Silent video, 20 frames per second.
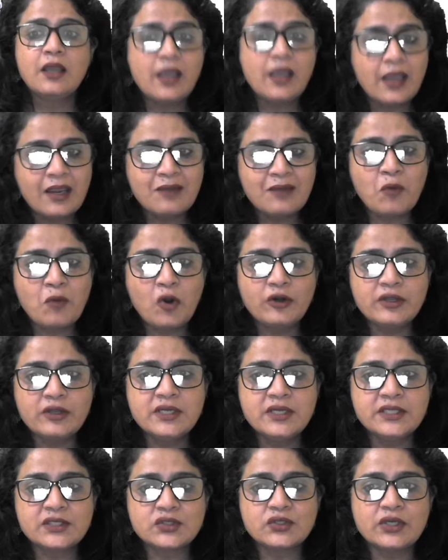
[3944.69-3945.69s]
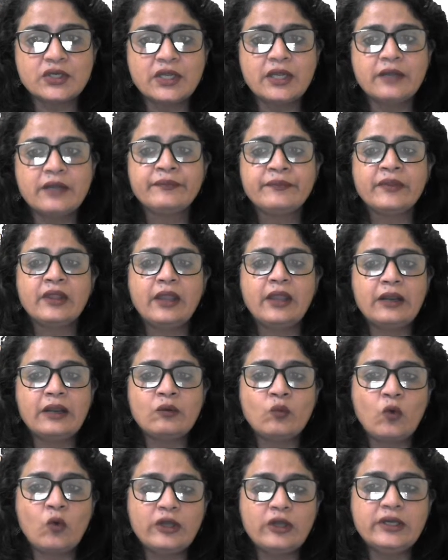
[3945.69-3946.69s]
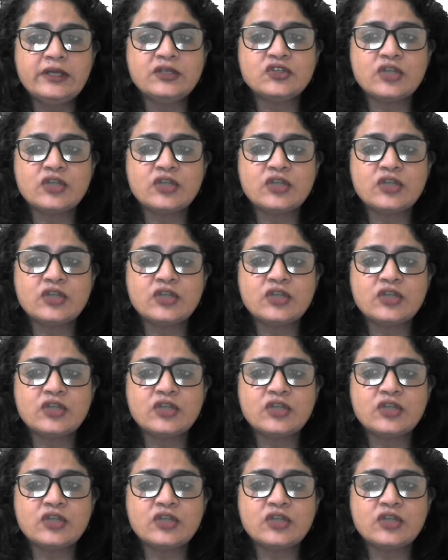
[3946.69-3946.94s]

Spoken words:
in modern history, and violent